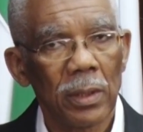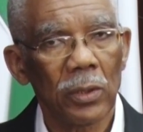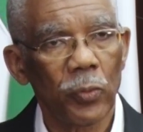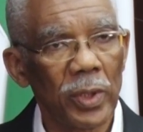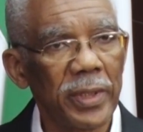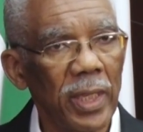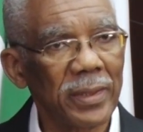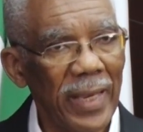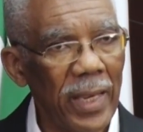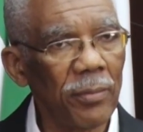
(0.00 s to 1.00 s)
It will take
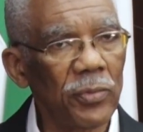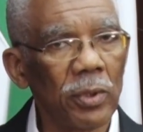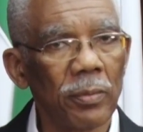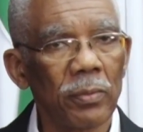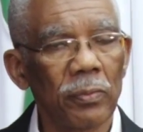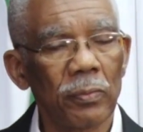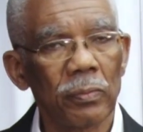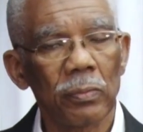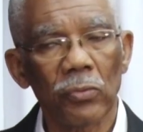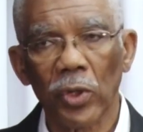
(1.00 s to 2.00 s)
time to
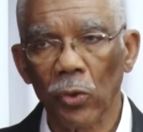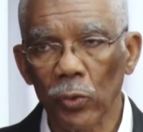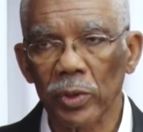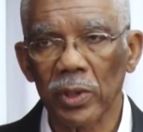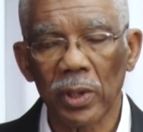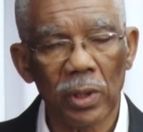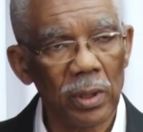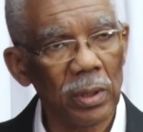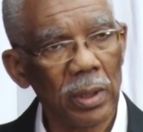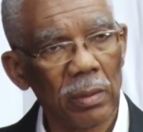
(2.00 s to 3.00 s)
recruit
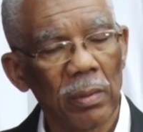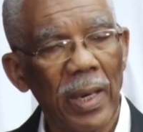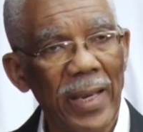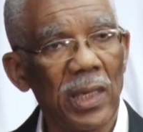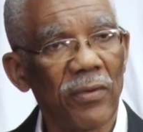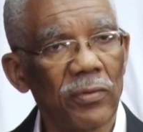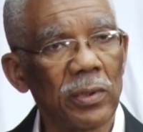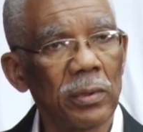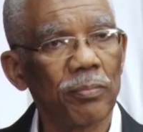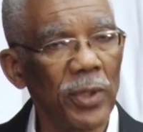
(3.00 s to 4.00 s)
the
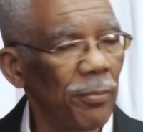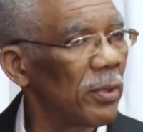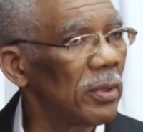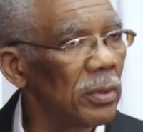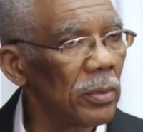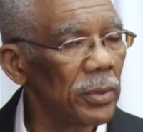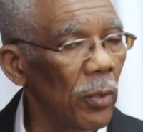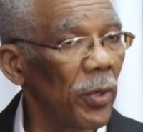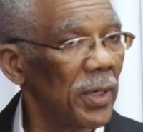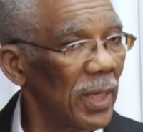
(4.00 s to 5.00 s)
high-level people. They
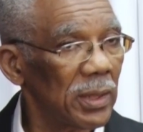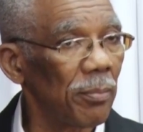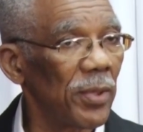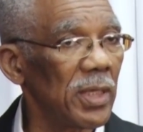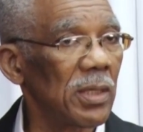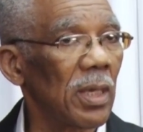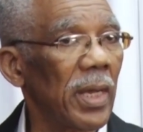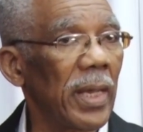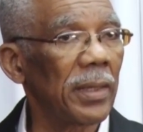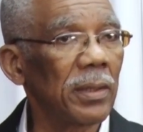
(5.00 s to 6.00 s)
were not in place in
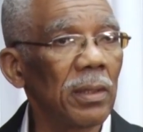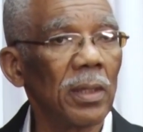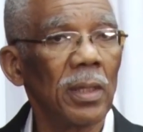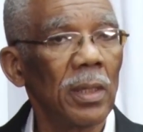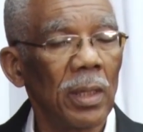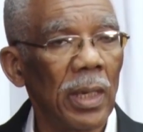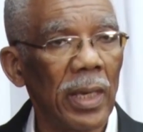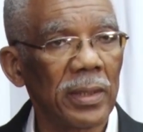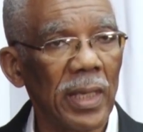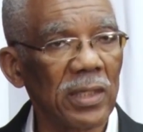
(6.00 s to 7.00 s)
Guyana
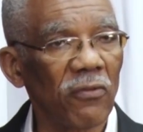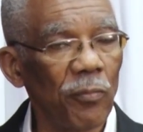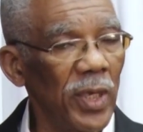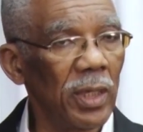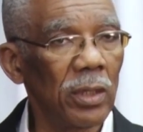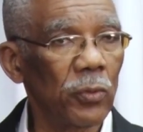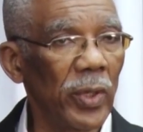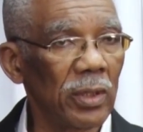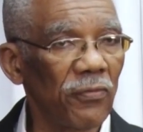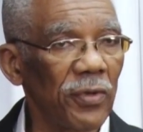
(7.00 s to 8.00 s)
as of May
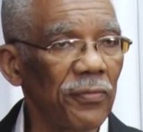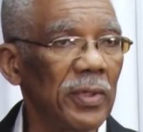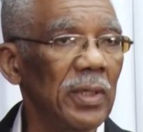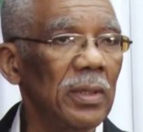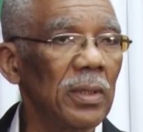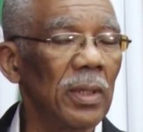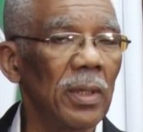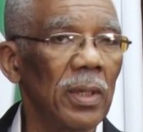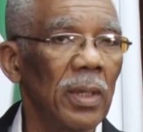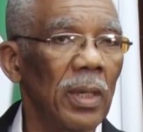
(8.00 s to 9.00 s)
2015.
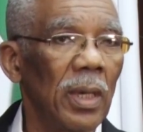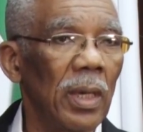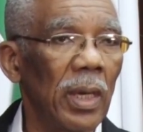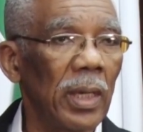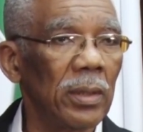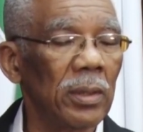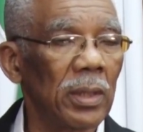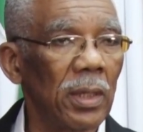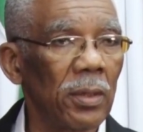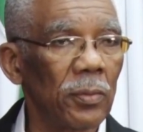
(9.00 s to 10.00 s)
And
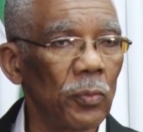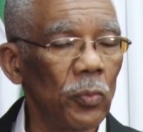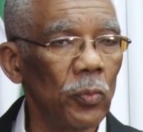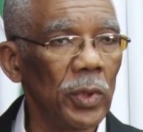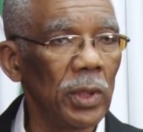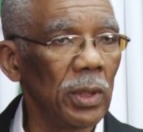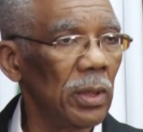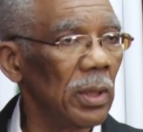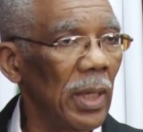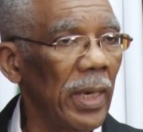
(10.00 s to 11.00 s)

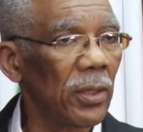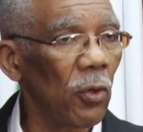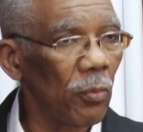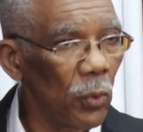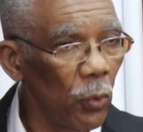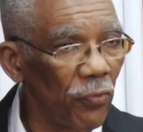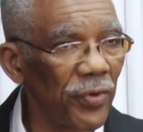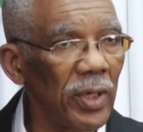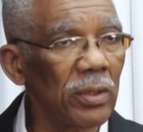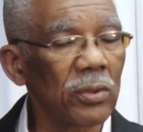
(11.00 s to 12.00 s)
we are now
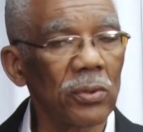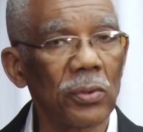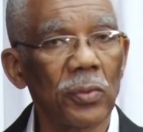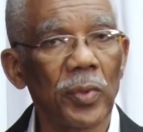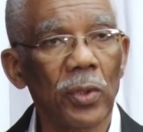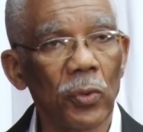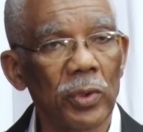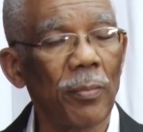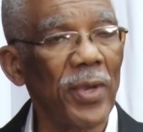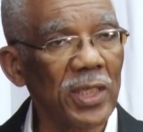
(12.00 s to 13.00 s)
moving to recruit
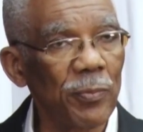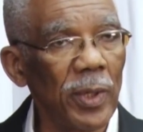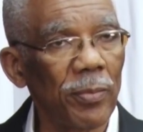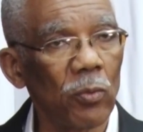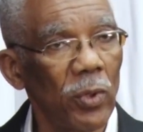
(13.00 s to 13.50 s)
the best people